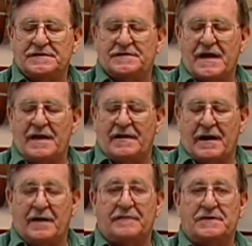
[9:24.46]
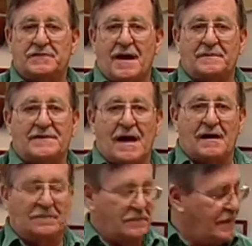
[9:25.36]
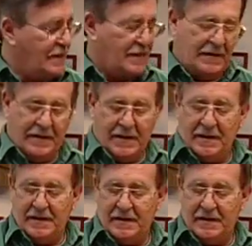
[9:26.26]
stay there, if it drops out, it